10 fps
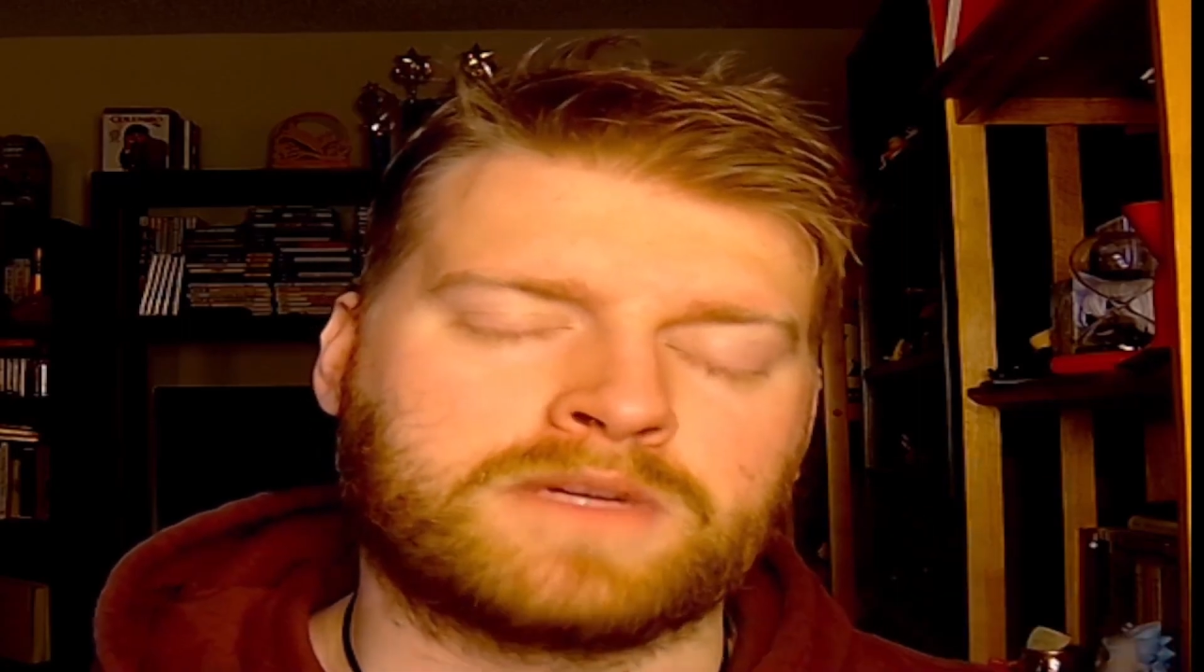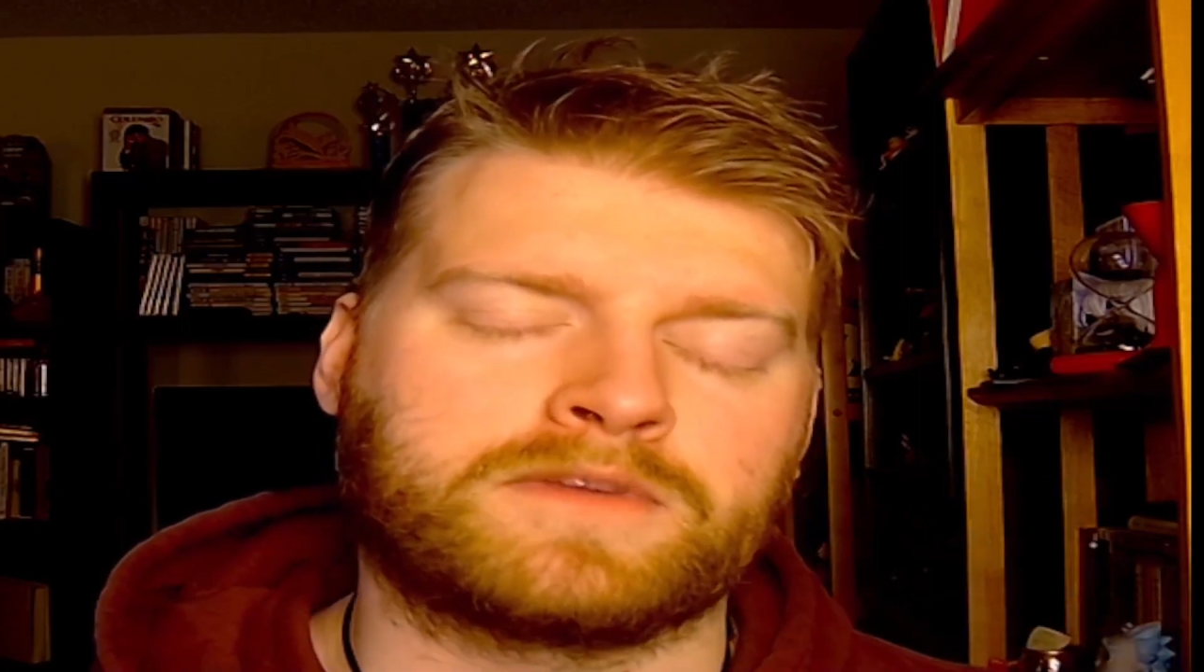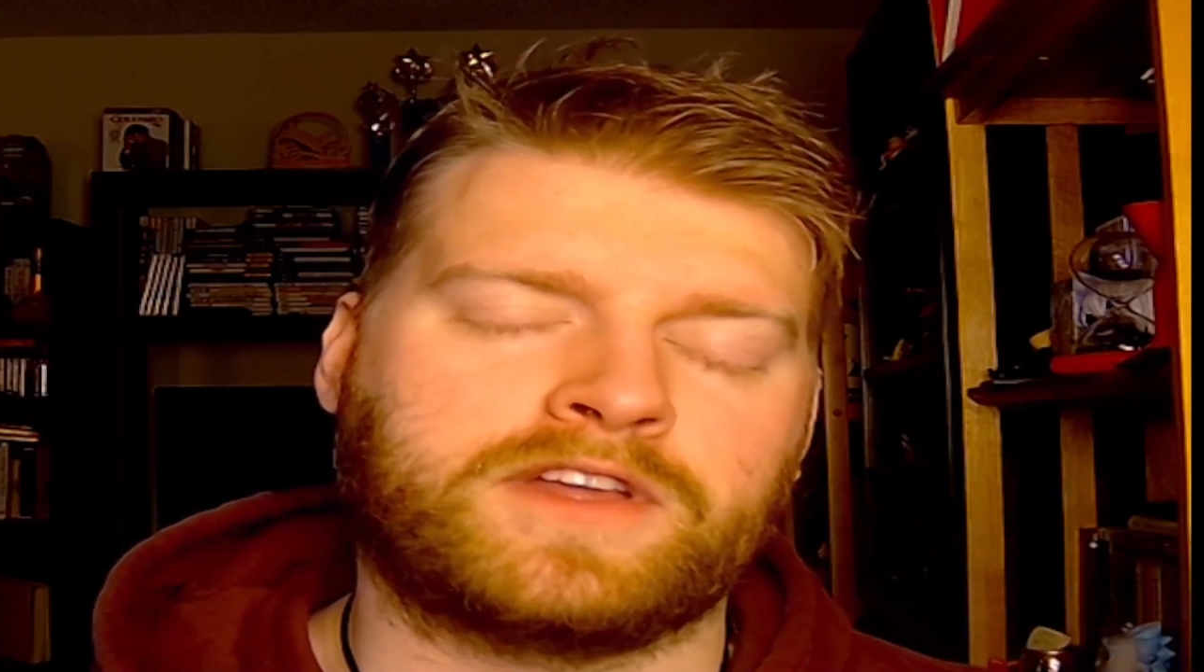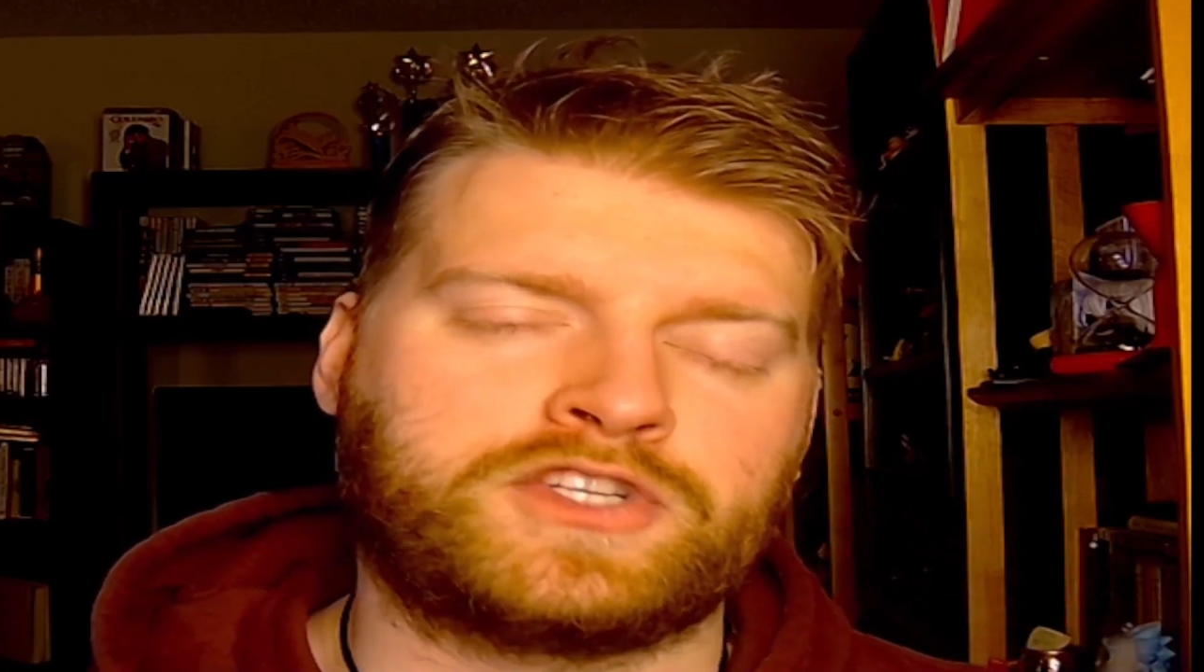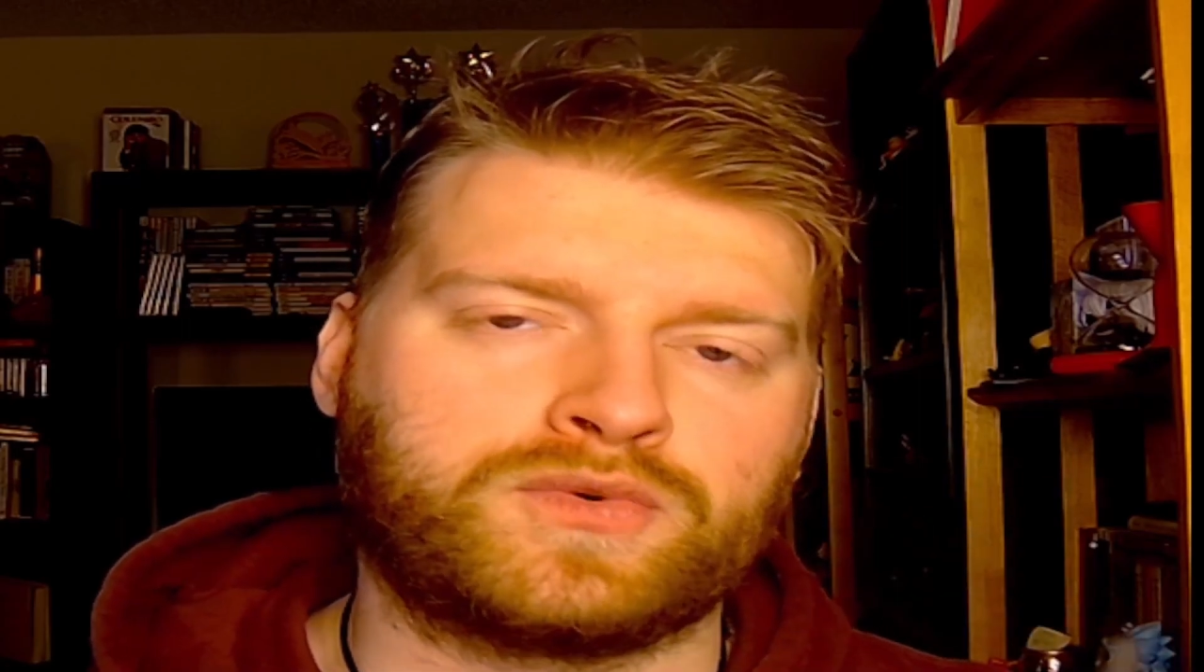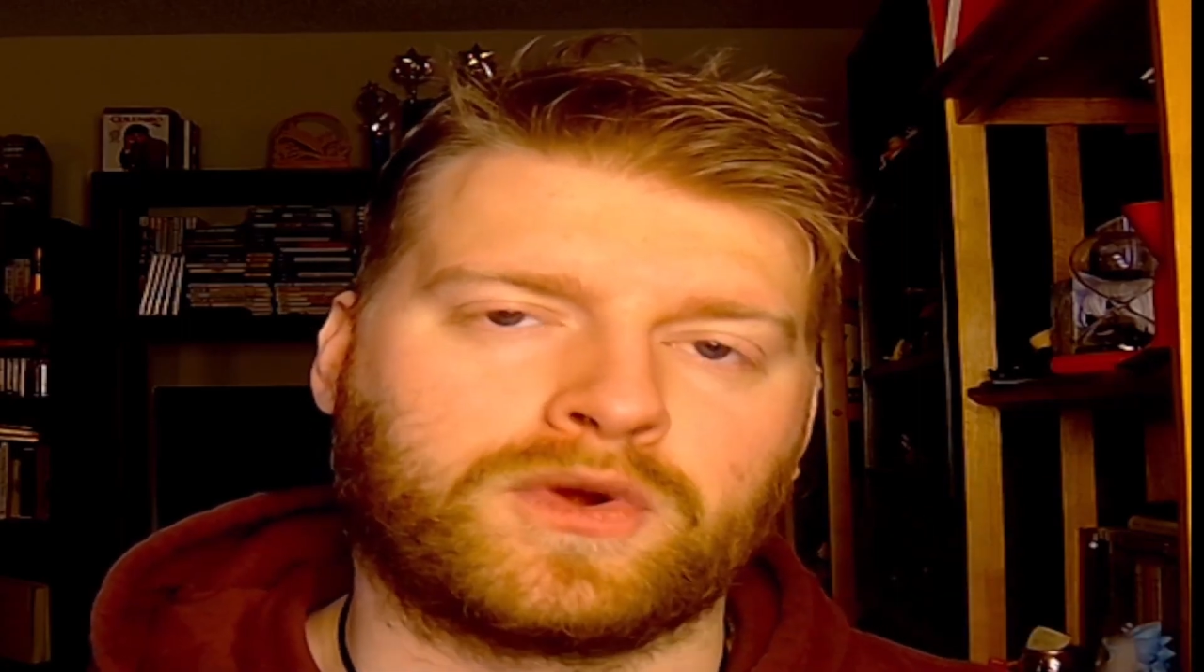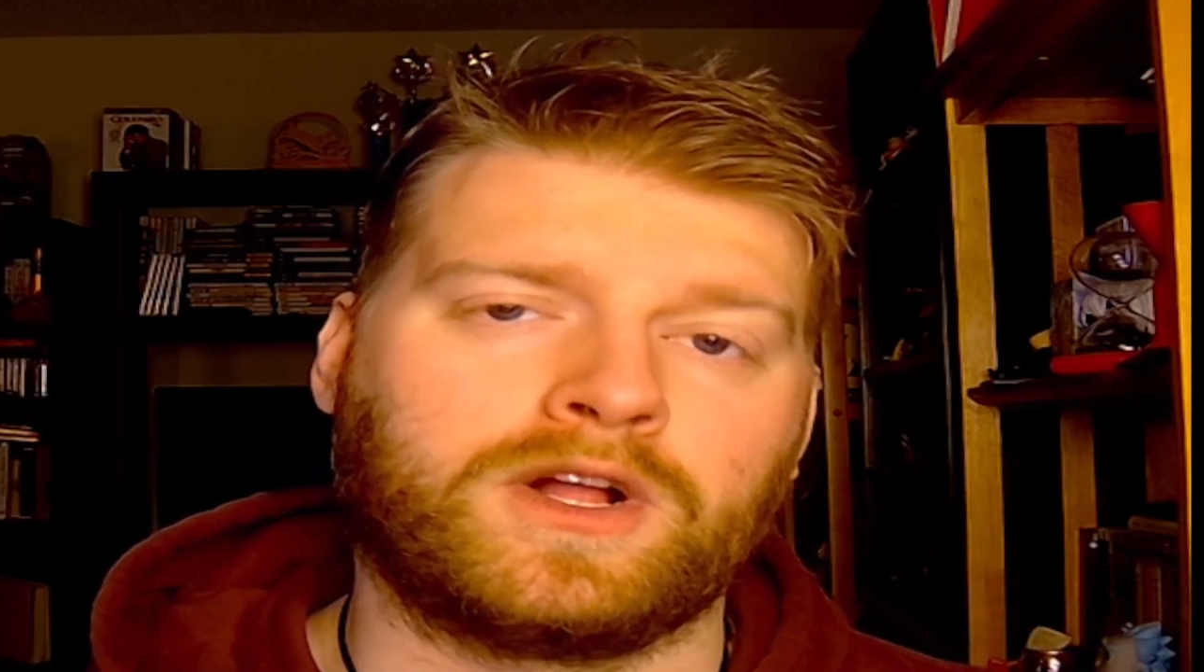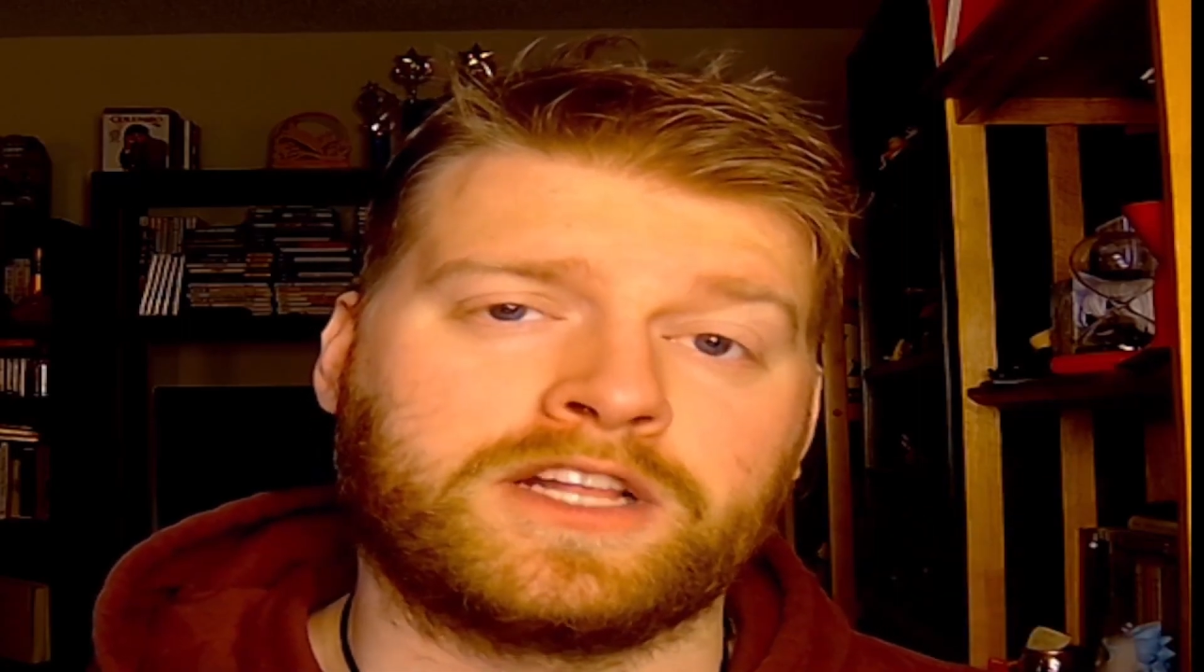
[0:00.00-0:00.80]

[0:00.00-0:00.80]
that you rolled and